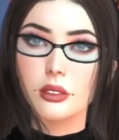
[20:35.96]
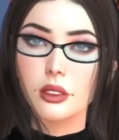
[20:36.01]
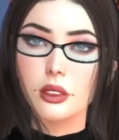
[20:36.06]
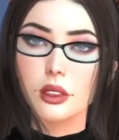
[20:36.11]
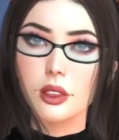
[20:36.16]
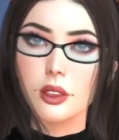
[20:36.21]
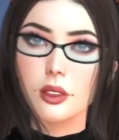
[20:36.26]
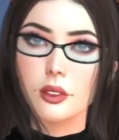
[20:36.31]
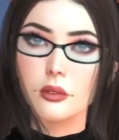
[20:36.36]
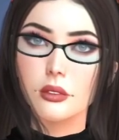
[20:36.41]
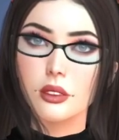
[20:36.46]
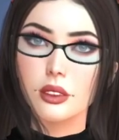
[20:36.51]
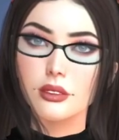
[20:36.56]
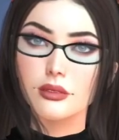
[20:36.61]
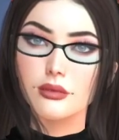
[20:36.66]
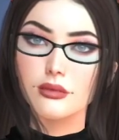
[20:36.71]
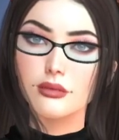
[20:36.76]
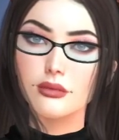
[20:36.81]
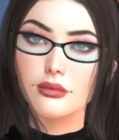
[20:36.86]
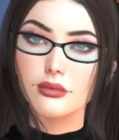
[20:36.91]
So that
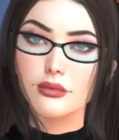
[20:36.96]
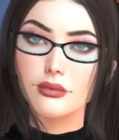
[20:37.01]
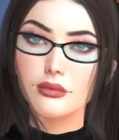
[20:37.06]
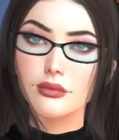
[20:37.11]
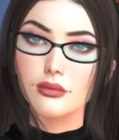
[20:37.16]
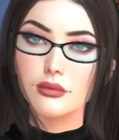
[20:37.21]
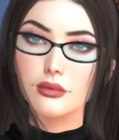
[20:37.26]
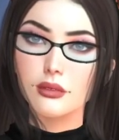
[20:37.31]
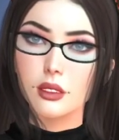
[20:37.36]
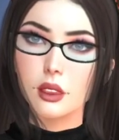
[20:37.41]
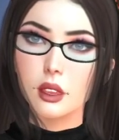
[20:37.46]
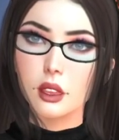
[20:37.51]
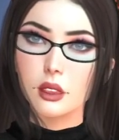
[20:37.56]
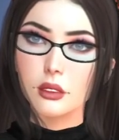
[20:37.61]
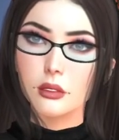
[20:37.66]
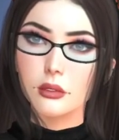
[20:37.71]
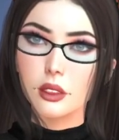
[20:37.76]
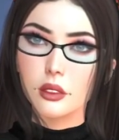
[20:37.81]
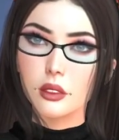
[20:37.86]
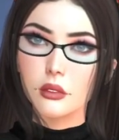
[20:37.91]
person
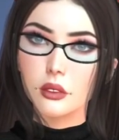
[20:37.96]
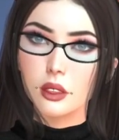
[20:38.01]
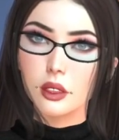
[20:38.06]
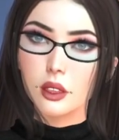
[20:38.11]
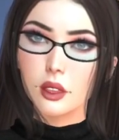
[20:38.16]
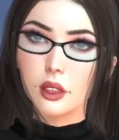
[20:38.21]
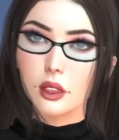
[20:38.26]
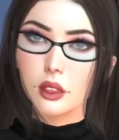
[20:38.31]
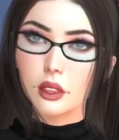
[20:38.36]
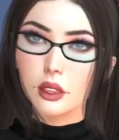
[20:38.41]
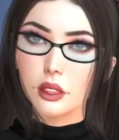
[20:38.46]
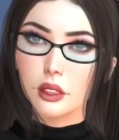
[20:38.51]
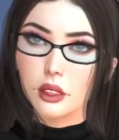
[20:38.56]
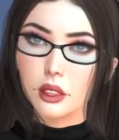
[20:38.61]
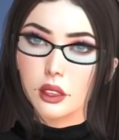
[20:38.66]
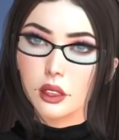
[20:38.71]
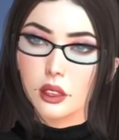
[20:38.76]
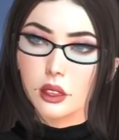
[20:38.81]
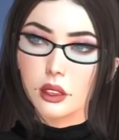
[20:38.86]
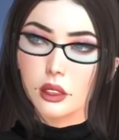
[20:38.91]
that
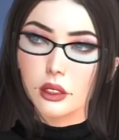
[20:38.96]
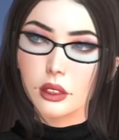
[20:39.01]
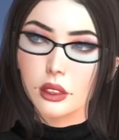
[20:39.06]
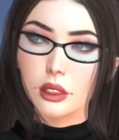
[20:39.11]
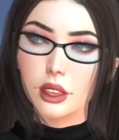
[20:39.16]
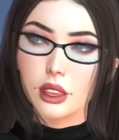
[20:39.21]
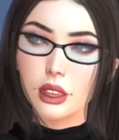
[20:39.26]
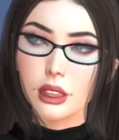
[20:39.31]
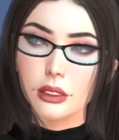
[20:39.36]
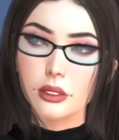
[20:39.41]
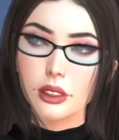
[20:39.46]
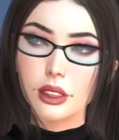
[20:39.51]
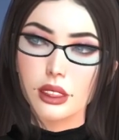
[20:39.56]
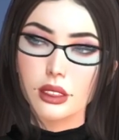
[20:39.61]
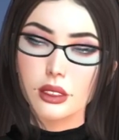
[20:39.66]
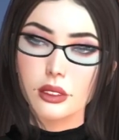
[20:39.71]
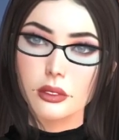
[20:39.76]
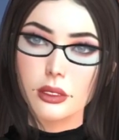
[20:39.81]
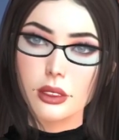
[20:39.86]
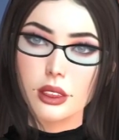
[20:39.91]

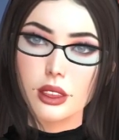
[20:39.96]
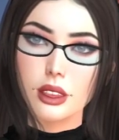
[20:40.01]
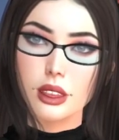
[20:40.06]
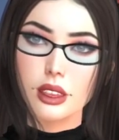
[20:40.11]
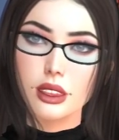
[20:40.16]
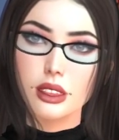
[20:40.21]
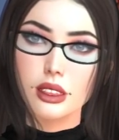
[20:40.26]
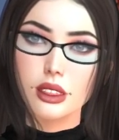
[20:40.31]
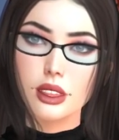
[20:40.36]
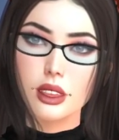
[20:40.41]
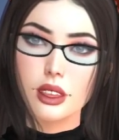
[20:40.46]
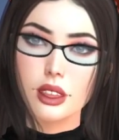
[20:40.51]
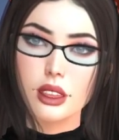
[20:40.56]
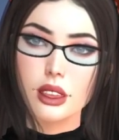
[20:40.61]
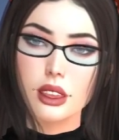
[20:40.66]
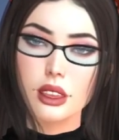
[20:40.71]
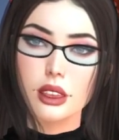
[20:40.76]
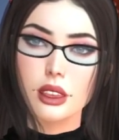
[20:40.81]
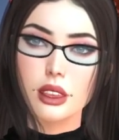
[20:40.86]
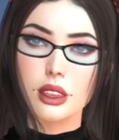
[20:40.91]
refuses to fill
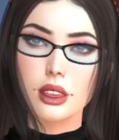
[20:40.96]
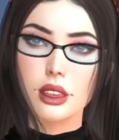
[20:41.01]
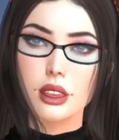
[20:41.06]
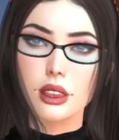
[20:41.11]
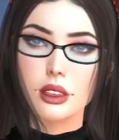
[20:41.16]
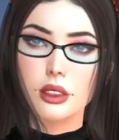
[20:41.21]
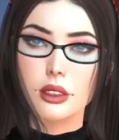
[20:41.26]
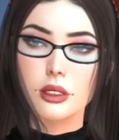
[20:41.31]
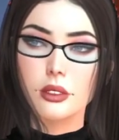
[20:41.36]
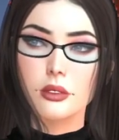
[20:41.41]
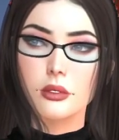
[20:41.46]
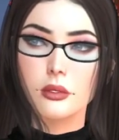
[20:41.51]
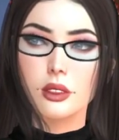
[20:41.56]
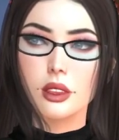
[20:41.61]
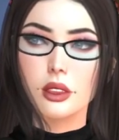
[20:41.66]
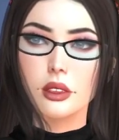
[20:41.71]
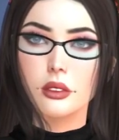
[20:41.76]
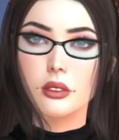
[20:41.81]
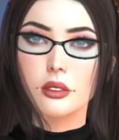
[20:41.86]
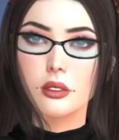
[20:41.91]
out
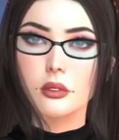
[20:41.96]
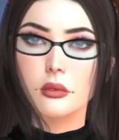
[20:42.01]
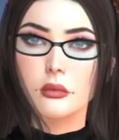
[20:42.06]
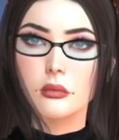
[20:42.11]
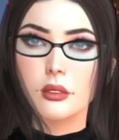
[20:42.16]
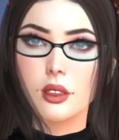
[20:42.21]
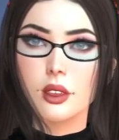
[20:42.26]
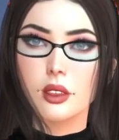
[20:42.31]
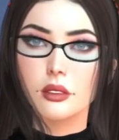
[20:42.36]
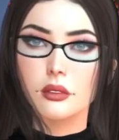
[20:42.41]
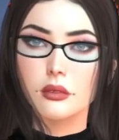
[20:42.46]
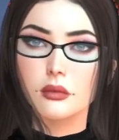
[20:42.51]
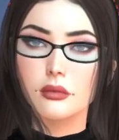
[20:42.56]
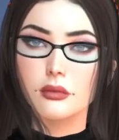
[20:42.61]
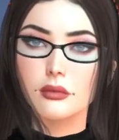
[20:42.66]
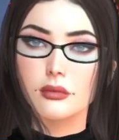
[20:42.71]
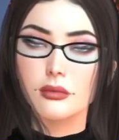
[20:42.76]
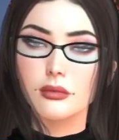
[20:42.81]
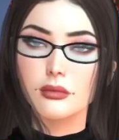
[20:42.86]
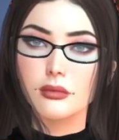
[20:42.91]
their
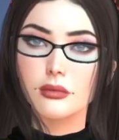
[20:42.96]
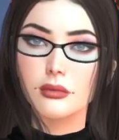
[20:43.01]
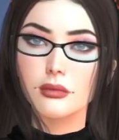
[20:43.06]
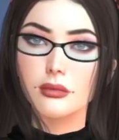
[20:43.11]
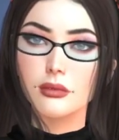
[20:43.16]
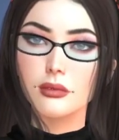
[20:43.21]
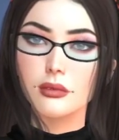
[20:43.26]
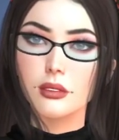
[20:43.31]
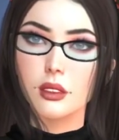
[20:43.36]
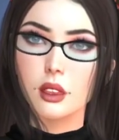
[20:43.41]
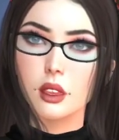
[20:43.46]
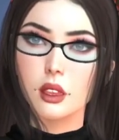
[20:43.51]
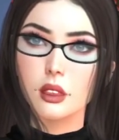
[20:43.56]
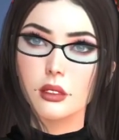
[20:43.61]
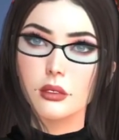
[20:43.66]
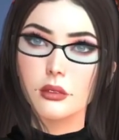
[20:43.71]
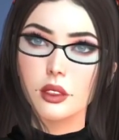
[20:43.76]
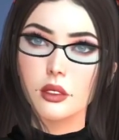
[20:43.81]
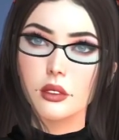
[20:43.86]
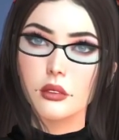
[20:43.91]
profile,
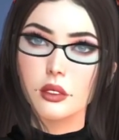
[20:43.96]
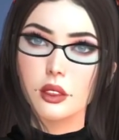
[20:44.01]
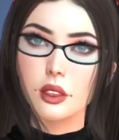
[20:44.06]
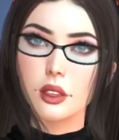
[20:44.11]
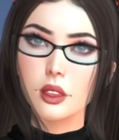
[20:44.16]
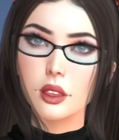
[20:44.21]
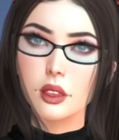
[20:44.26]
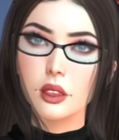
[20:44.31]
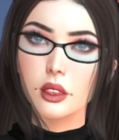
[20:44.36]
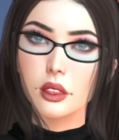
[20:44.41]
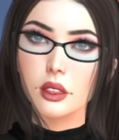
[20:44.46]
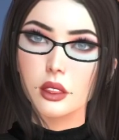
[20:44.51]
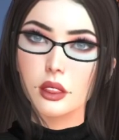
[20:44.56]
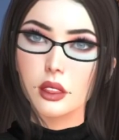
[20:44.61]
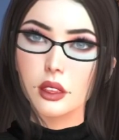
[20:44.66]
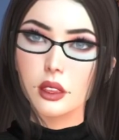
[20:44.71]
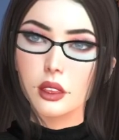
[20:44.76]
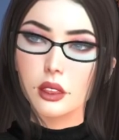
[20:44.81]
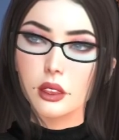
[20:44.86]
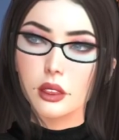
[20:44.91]
they're
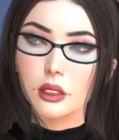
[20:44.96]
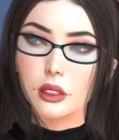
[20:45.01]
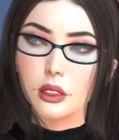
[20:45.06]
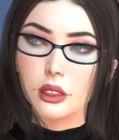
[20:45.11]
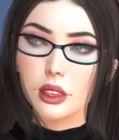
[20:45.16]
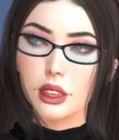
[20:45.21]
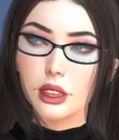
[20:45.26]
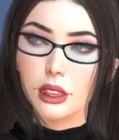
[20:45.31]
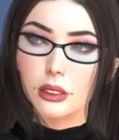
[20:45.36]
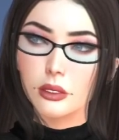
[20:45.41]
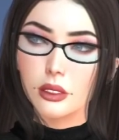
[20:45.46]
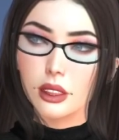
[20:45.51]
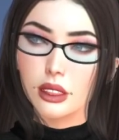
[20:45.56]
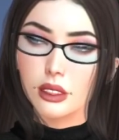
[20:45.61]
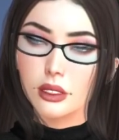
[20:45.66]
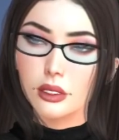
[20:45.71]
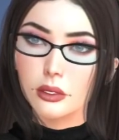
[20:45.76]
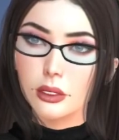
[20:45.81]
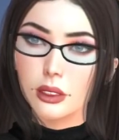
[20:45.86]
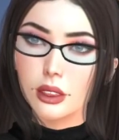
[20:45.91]
judging your
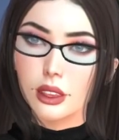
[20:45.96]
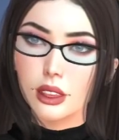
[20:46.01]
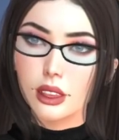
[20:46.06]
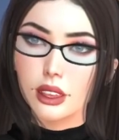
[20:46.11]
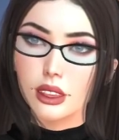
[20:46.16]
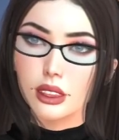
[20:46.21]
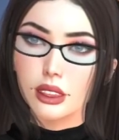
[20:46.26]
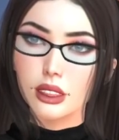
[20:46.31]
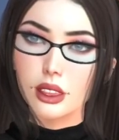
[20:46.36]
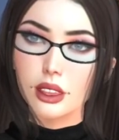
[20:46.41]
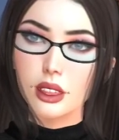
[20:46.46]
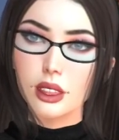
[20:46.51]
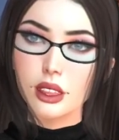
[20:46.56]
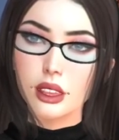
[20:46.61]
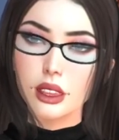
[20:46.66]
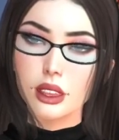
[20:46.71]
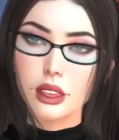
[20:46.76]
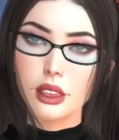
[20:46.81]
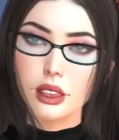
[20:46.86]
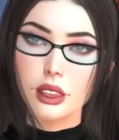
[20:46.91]
profile
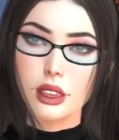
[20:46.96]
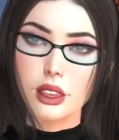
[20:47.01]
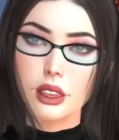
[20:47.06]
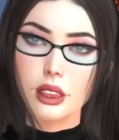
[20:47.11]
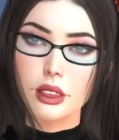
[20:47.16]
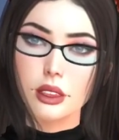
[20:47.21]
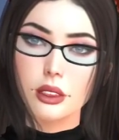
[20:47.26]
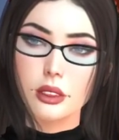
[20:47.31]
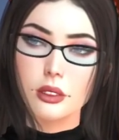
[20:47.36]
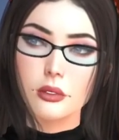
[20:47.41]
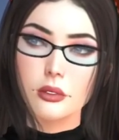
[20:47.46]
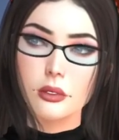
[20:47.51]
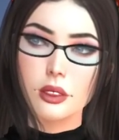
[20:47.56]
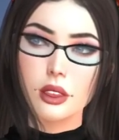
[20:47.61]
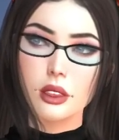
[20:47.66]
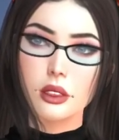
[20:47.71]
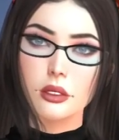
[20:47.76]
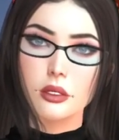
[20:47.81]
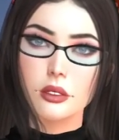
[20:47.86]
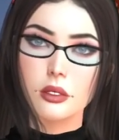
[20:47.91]
of which you
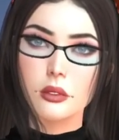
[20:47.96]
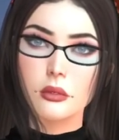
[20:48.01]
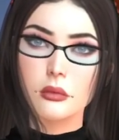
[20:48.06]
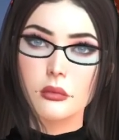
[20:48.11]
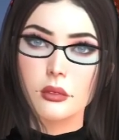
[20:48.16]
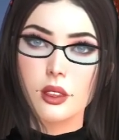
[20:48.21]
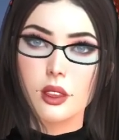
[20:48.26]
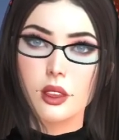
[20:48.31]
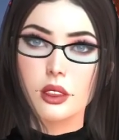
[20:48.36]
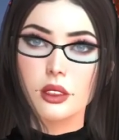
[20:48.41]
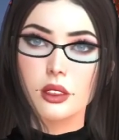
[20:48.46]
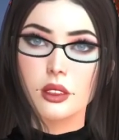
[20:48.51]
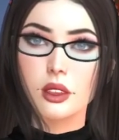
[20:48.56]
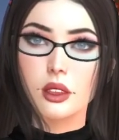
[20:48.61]
have filled out.